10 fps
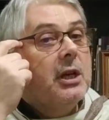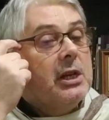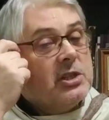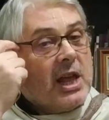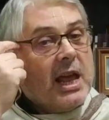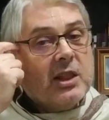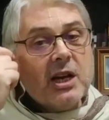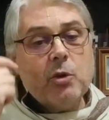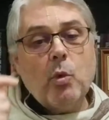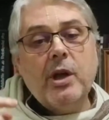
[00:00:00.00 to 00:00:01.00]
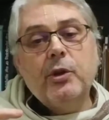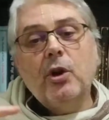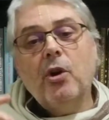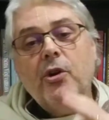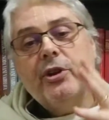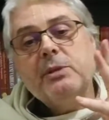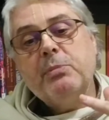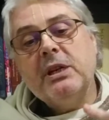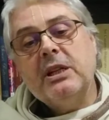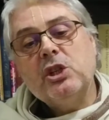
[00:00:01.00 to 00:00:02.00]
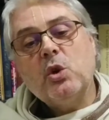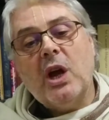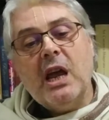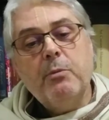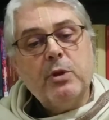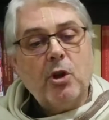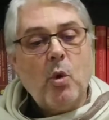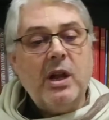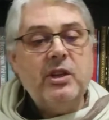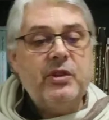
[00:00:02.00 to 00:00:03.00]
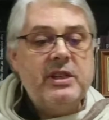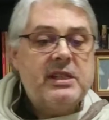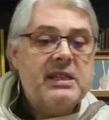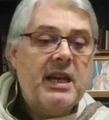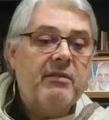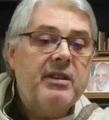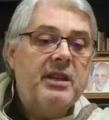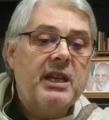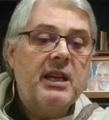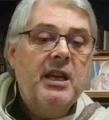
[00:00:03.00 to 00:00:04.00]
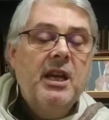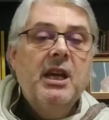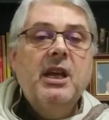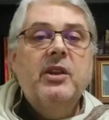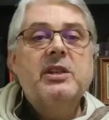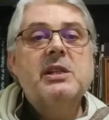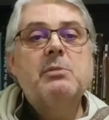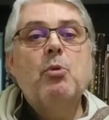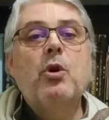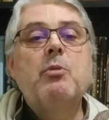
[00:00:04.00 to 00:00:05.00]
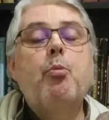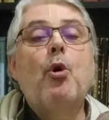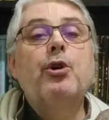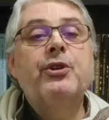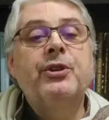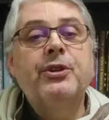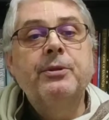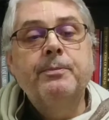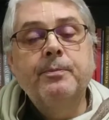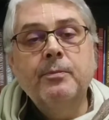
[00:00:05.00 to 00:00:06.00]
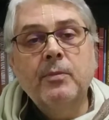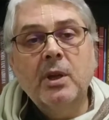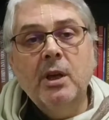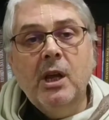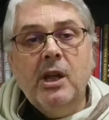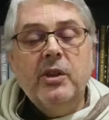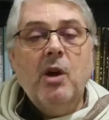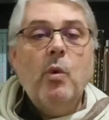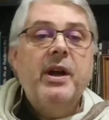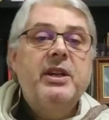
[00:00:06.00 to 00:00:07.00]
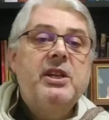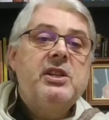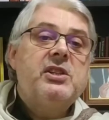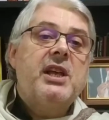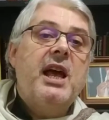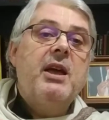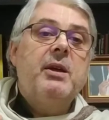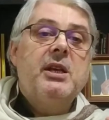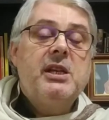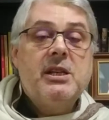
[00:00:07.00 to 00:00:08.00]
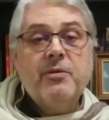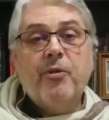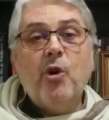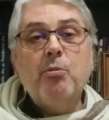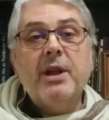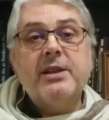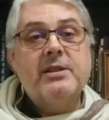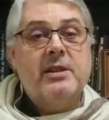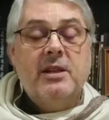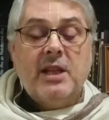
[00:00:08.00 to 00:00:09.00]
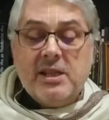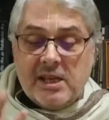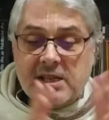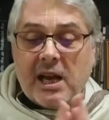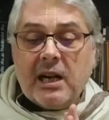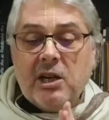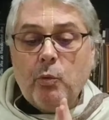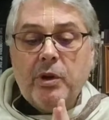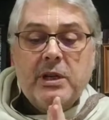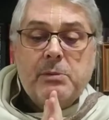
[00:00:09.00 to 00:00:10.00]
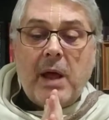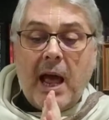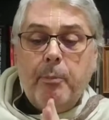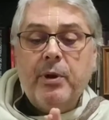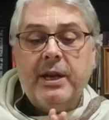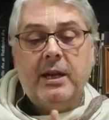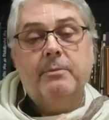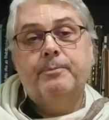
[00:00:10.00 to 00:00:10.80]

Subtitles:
saying that when the Lord is being described with qualities and everything, this is more important than when he's formless. That's exactly what is happening.